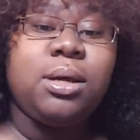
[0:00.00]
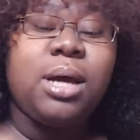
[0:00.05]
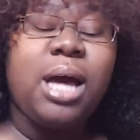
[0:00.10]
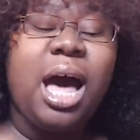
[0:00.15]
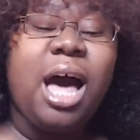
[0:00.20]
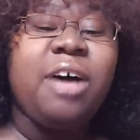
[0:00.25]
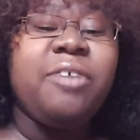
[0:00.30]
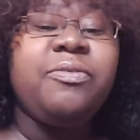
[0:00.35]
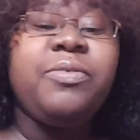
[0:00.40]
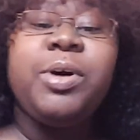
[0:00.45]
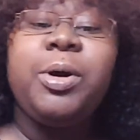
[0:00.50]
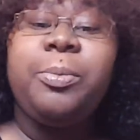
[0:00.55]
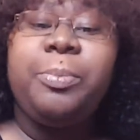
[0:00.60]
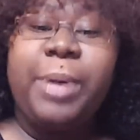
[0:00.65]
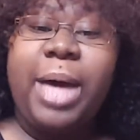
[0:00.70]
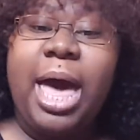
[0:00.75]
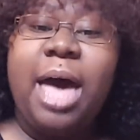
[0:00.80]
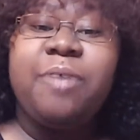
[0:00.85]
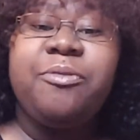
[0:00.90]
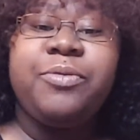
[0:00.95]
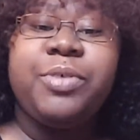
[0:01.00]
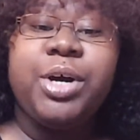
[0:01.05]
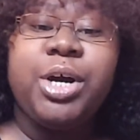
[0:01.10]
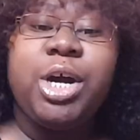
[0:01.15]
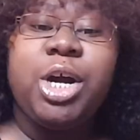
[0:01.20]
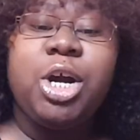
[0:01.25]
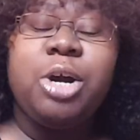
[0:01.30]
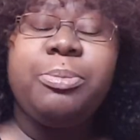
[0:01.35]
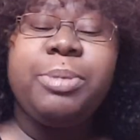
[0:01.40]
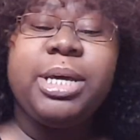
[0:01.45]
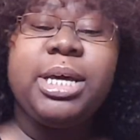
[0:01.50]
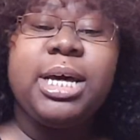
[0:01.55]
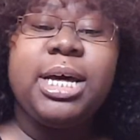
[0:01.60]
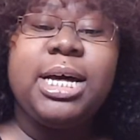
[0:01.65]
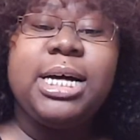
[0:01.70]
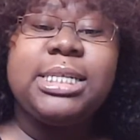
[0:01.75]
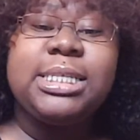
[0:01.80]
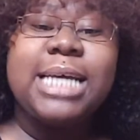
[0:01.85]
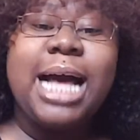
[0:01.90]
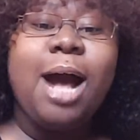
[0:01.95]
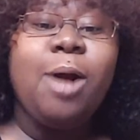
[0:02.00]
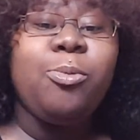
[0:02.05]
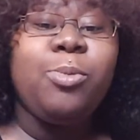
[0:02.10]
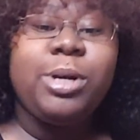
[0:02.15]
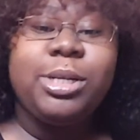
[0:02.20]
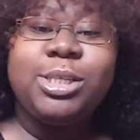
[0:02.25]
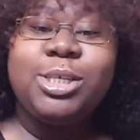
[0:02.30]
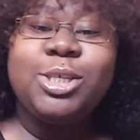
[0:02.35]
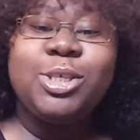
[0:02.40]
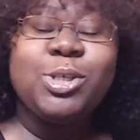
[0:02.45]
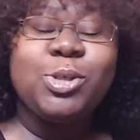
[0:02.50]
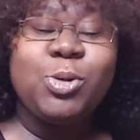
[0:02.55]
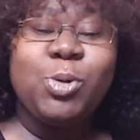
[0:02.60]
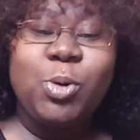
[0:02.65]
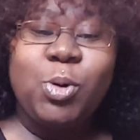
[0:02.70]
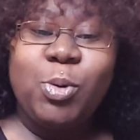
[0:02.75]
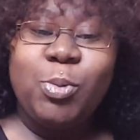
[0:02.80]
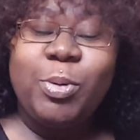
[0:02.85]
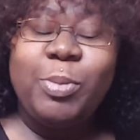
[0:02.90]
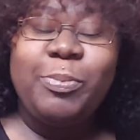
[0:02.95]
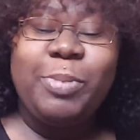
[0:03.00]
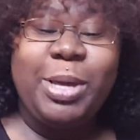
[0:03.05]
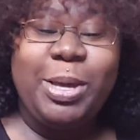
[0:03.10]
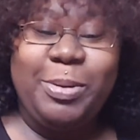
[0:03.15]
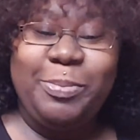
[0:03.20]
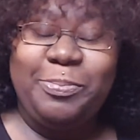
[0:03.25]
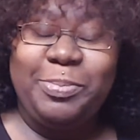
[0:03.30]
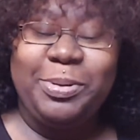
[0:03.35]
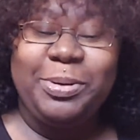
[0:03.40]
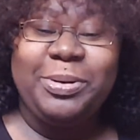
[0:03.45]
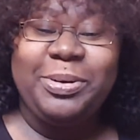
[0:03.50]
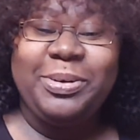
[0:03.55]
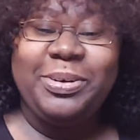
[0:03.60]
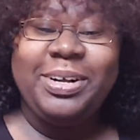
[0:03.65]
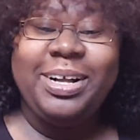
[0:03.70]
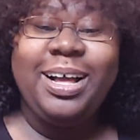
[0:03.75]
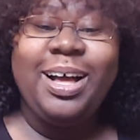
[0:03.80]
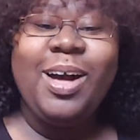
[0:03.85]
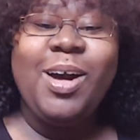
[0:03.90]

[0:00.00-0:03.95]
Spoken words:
I feel bad for her because I went to school with people